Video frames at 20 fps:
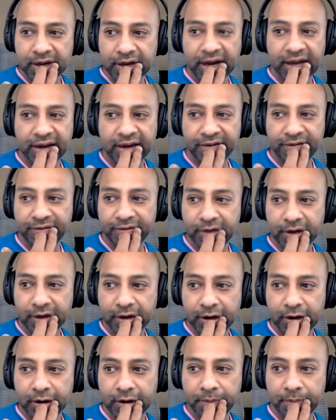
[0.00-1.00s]
kind of
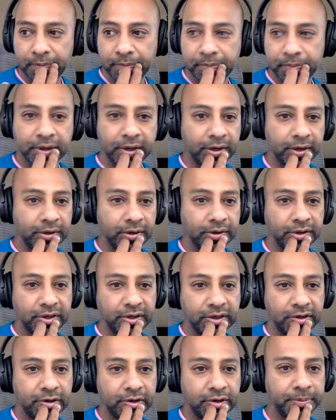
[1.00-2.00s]
a
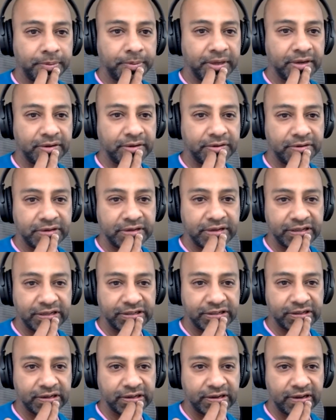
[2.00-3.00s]
proto-European
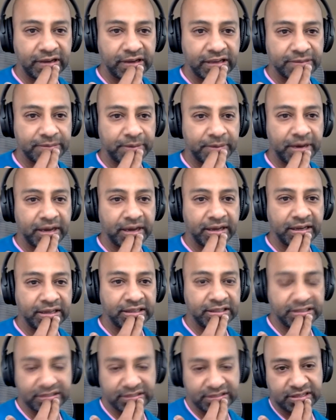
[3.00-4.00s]
tradition as mine.
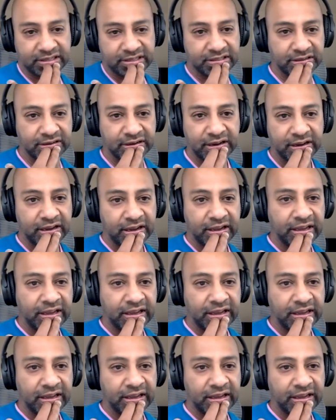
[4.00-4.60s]
It just doesn't,